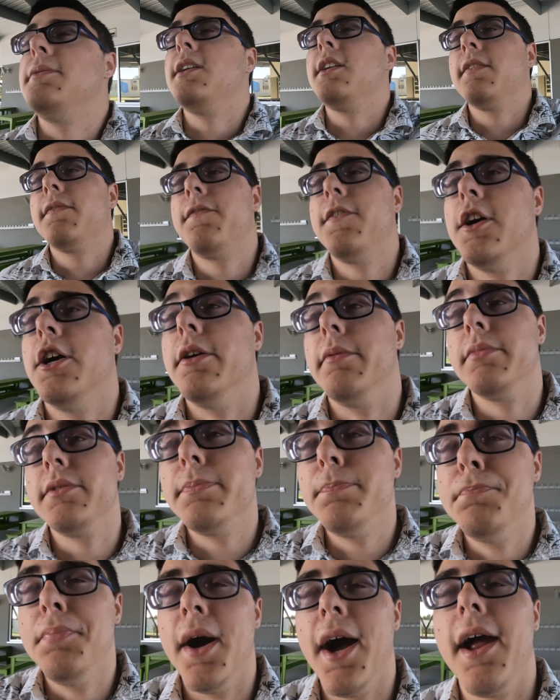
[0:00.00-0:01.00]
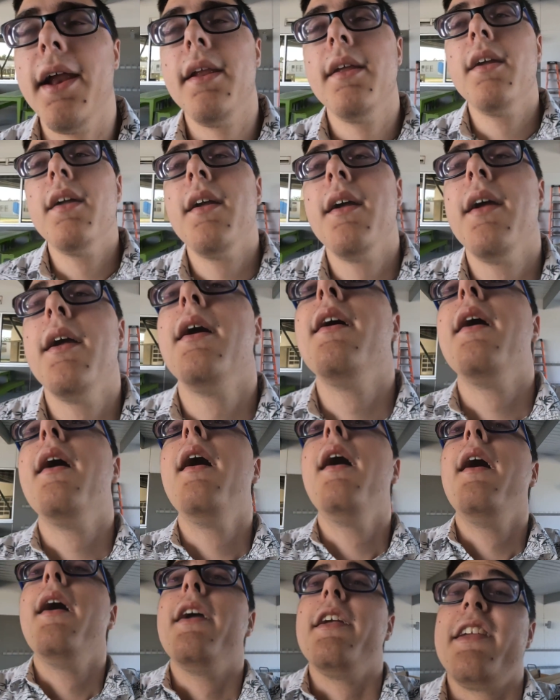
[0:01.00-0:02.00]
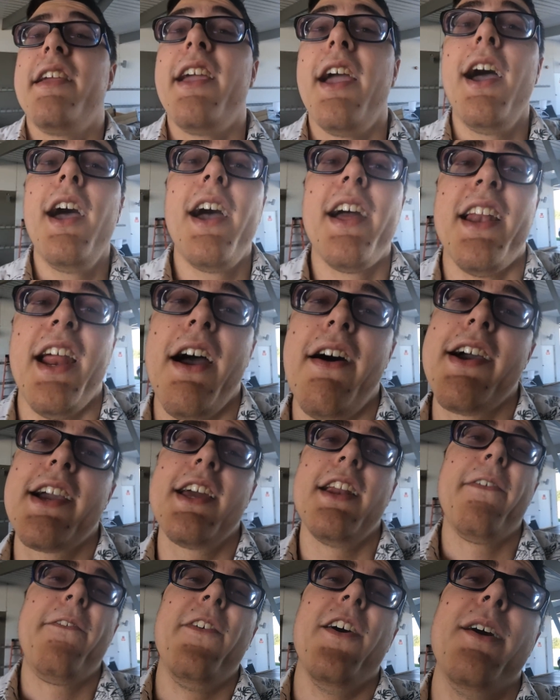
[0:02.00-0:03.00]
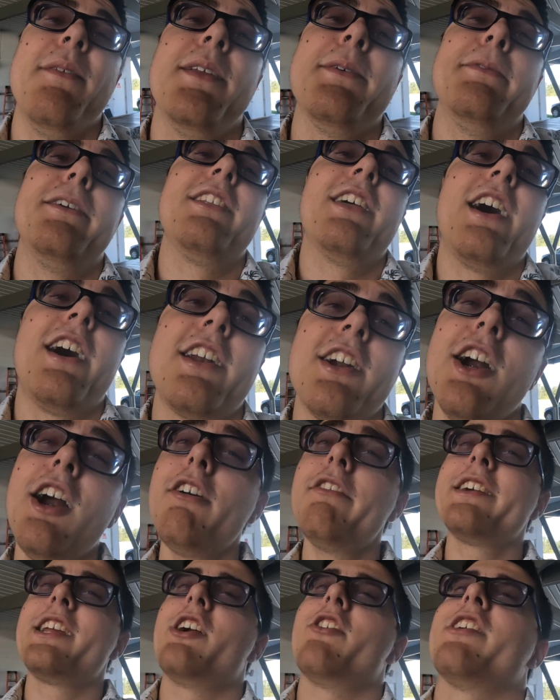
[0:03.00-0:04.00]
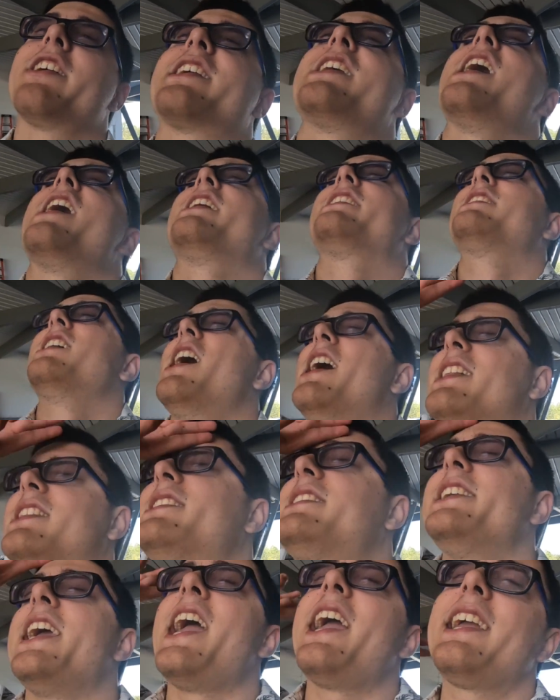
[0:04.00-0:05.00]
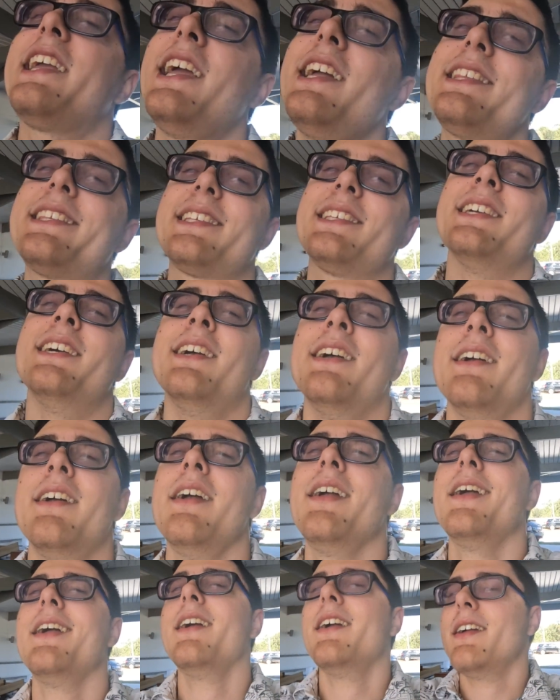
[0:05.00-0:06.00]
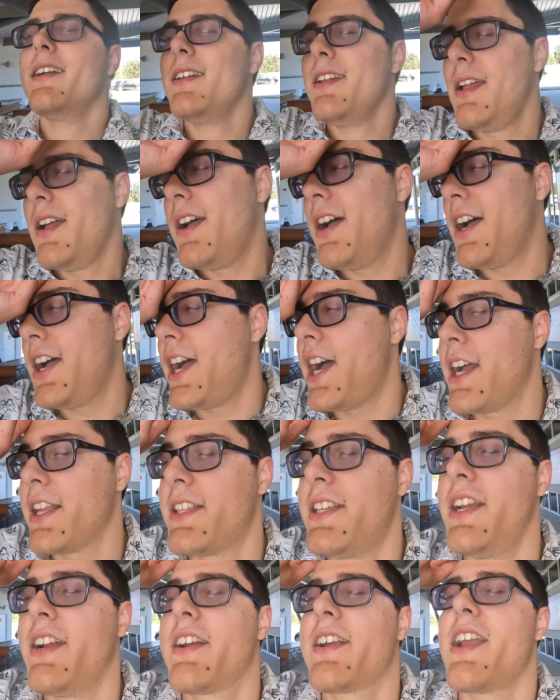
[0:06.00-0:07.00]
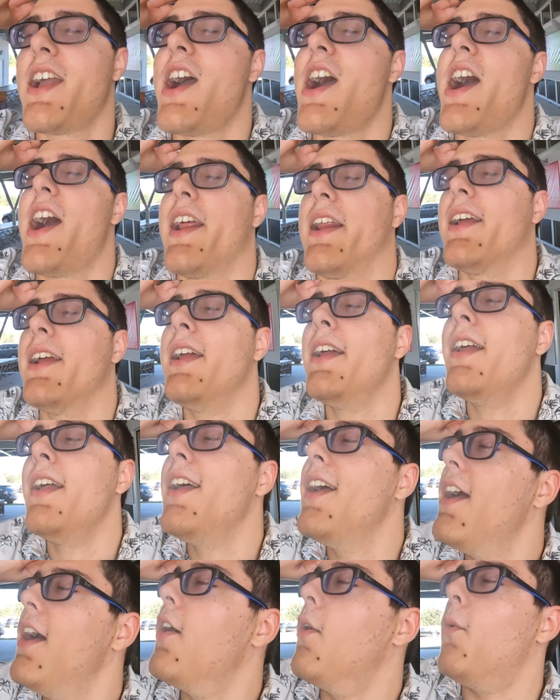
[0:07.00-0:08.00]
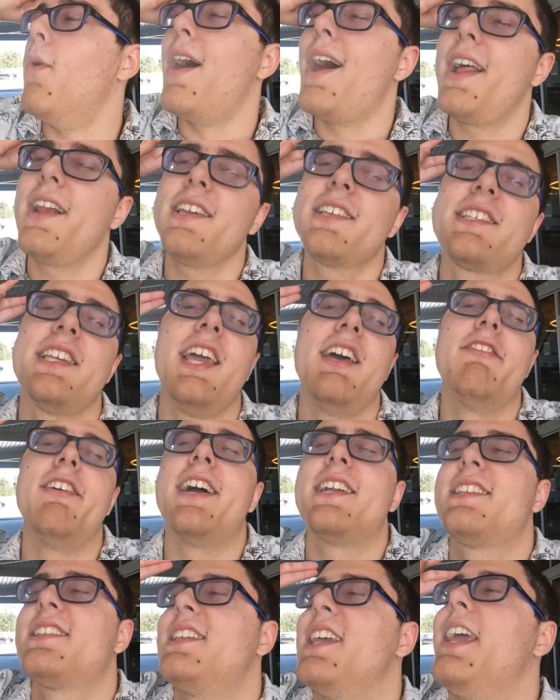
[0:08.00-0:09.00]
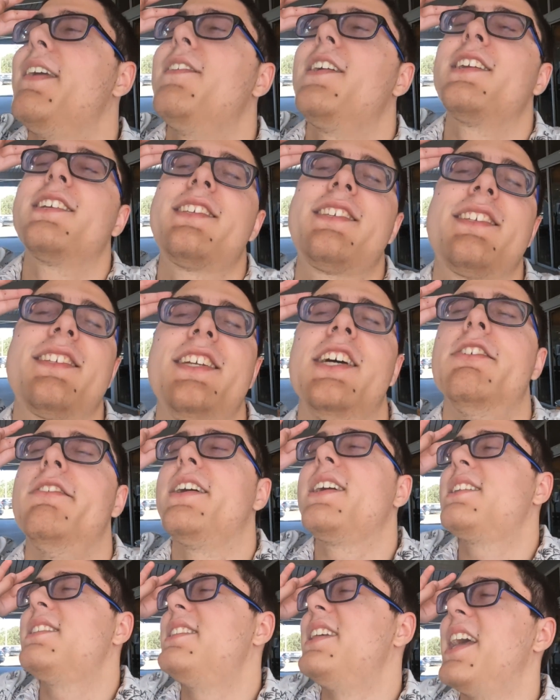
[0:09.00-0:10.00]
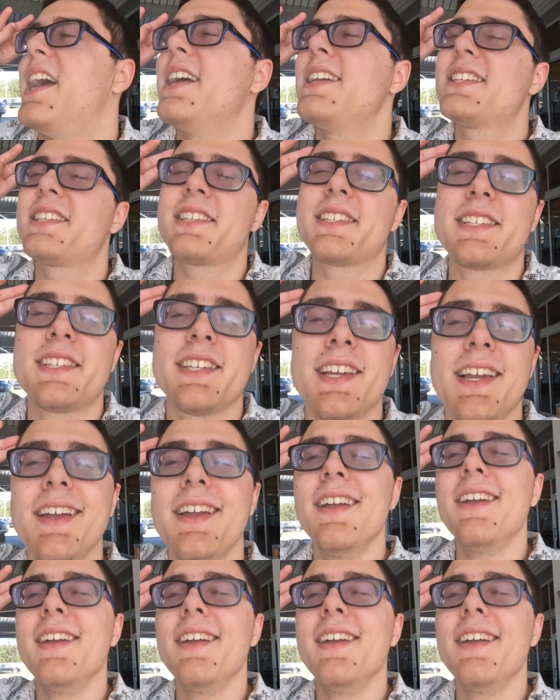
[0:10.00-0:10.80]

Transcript: being filmed, but yeah, now I gotta film them a lot earlier again, god dang it. oh, dear god. Why does daylight savings still exist?